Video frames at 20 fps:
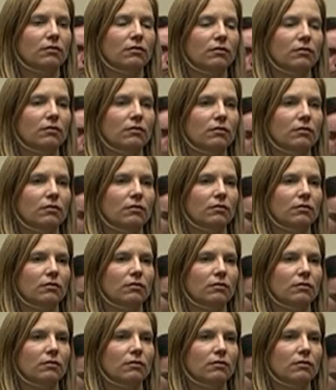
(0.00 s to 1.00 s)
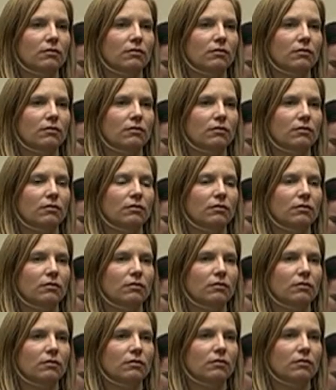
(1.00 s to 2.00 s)

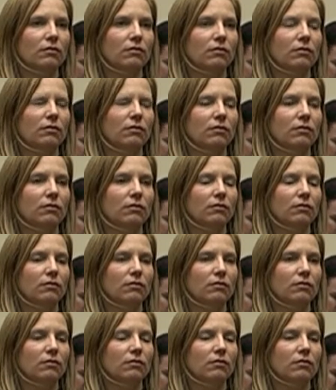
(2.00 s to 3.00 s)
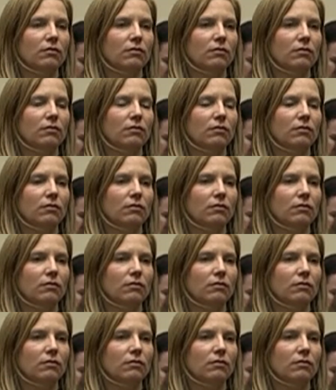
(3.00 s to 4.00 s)
The person shown says nothing.